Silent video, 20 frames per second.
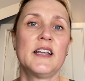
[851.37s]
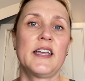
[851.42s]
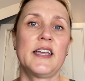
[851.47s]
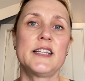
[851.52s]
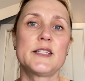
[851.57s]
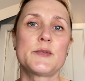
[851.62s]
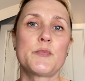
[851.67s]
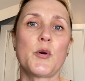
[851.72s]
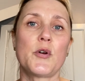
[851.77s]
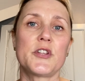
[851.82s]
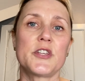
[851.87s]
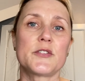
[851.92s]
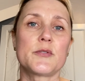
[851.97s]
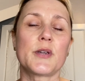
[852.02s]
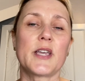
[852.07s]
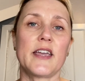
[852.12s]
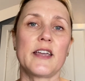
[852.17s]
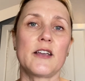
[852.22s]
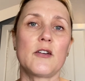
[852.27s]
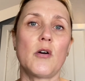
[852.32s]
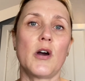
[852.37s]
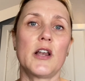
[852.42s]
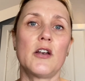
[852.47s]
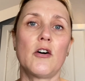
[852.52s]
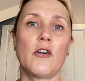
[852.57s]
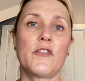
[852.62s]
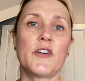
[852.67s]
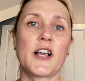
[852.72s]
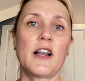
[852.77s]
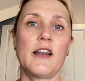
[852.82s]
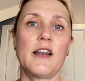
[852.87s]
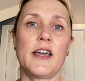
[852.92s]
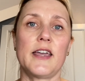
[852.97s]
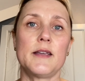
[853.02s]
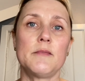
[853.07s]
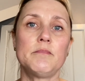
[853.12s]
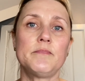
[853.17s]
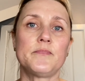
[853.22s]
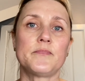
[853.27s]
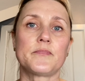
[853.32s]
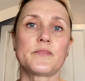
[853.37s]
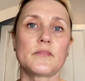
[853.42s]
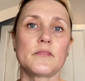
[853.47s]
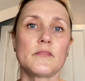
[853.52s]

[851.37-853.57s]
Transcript: His products were getting quite a lot of acclaim